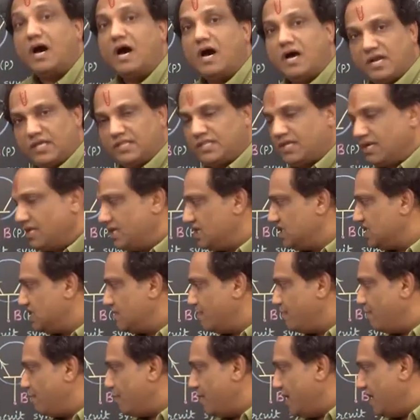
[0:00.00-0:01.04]
another
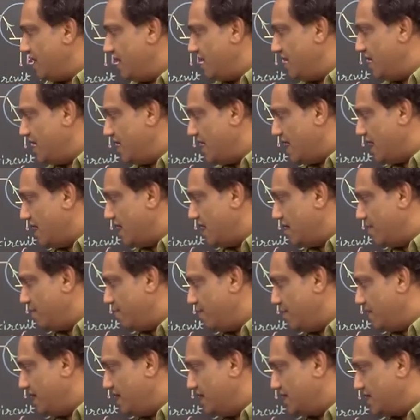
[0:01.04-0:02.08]
is
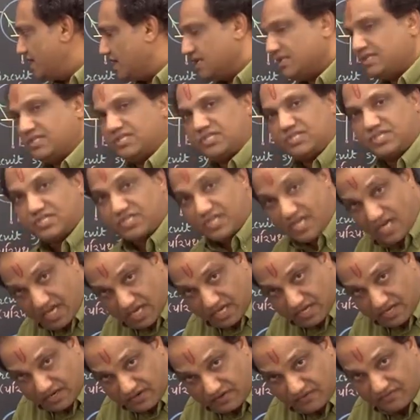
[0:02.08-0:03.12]
PNP
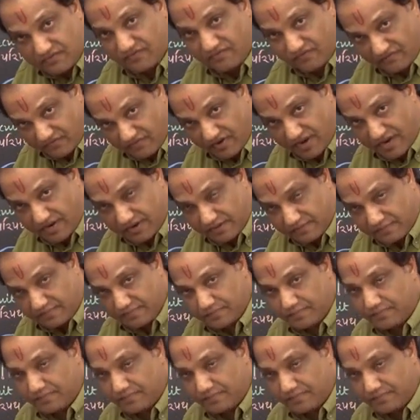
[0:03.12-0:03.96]
transistor. Fine.